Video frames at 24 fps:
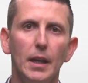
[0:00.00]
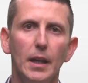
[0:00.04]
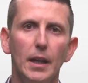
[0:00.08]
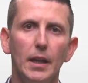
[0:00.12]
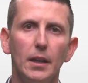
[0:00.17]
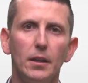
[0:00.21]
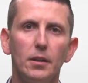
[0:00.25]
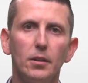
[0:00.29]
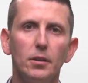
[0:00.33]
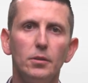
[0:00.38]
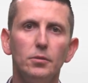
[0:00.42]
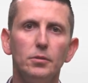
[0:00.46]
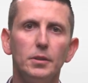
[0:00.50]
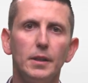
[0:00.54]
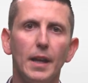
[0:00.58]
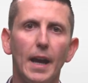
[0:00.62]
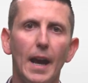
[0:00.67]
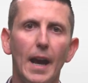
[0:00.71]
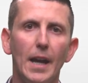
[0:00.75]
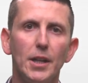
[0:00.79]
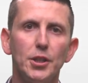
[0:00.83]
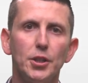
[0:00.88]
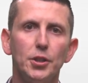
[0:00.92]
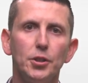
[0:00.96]
include
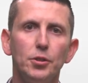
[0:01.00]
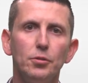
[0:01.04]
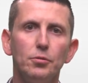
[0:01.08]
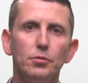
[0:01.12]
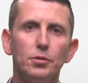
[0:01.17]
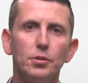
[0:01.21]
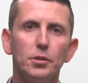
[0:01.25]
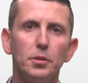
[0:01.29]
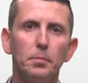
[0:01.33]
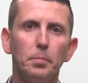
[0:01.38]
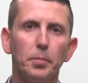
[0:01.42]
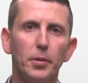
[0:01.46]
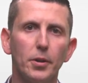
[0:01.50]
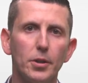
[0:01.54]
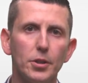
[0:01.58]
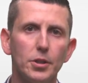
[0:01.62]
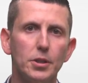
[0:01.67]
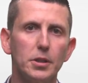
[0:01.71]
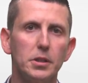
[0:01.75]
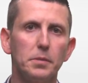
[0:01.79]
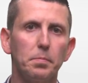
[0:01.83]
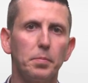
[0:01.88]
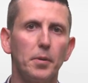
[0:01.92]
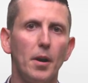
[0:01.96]
cash used to
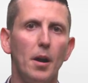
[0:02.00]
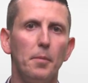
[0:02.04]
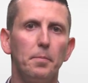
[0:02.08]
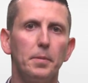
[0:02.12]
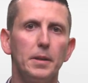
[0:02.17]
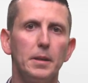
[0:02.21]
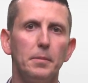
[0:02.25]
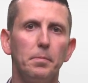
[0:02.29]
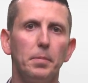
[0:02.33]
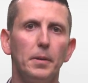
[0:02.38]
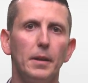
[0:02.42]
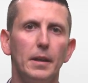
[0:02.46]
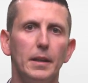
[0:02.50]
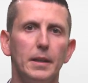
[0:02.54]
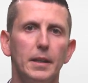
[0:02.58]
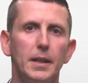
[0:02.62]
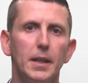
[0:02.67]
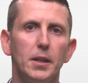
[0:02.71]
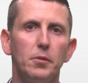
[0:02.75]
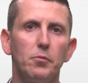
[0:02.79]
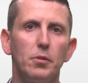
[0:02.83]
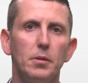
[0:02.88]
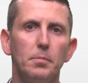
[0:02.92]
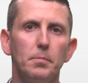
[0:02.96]
purchase property, plant, and
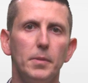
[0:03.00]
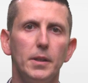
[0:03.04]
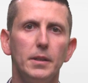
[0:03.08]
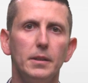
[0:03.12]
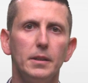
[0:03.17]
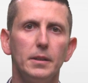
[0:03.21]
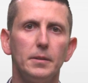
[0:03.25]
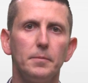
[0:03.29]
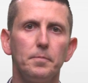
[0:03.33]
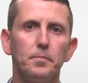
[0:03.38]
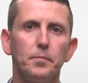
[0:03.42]
equipment,